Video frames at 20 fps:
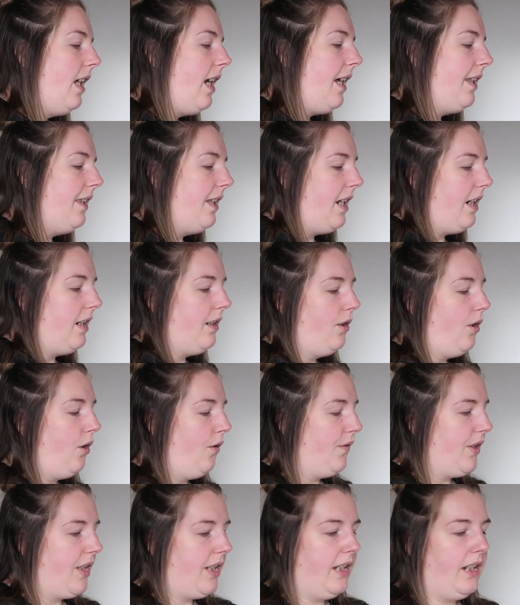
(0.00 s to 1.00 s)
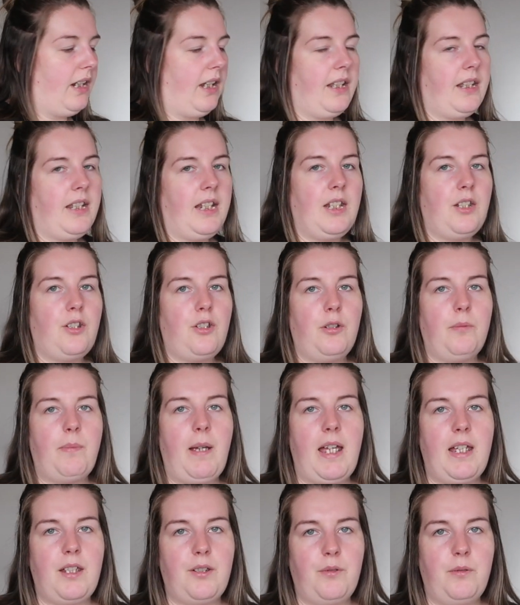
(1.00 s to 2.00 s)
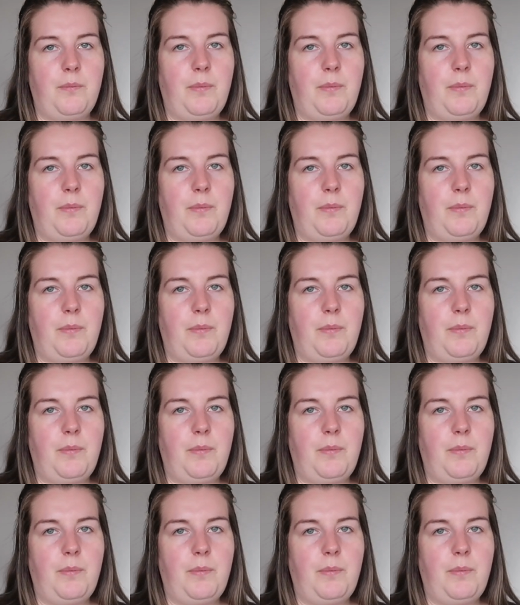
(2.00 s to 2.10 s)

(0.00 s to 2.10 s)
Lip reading: And then obviously like these two pairs